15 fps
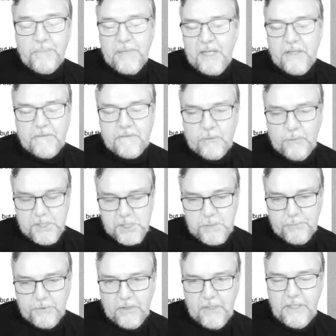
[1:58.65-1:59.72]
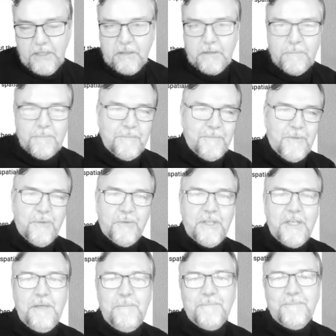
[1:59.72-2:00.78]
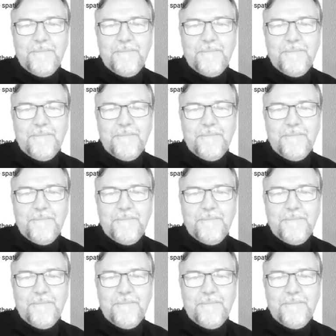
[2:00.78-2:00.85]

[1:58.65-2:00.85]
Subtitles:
balance equation per link, okay?